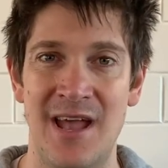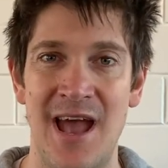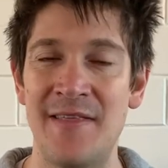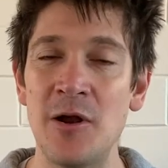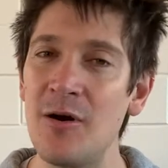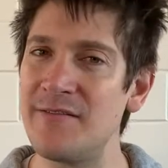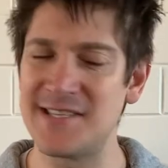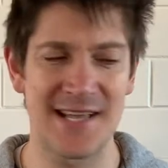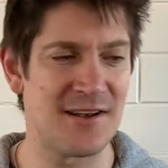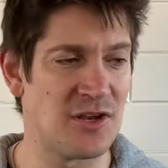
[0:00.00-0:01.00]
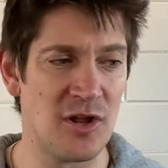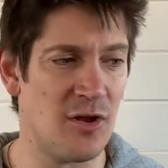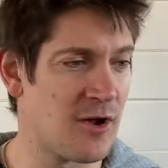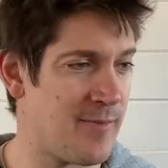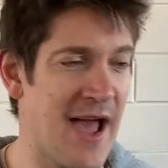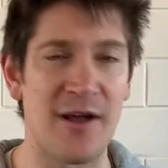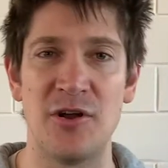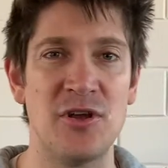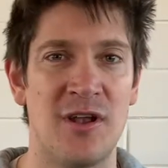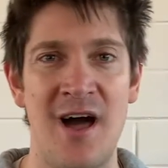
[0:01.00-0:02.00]
and then all of a sudden, you look back
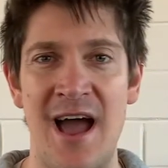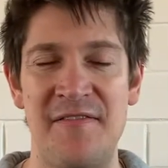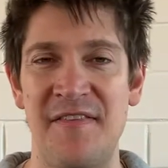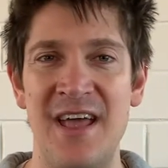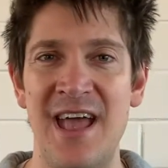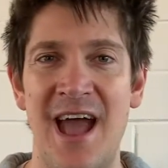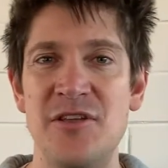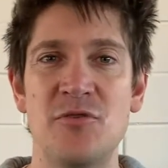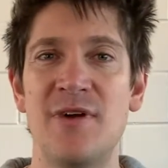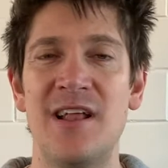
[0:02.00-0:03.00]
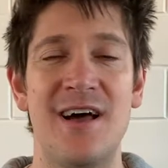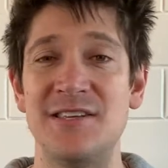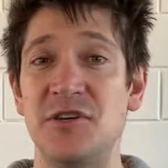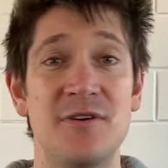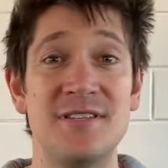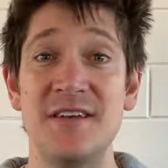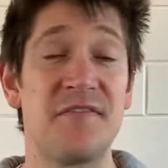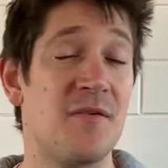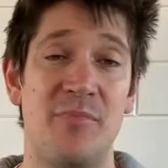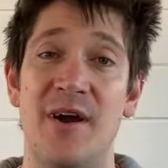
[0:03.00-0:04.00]
on your life and you realize you're a
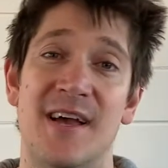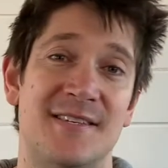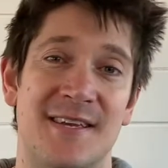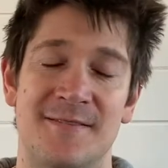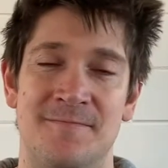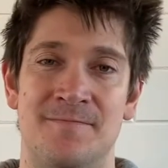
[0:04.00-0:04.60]
different person.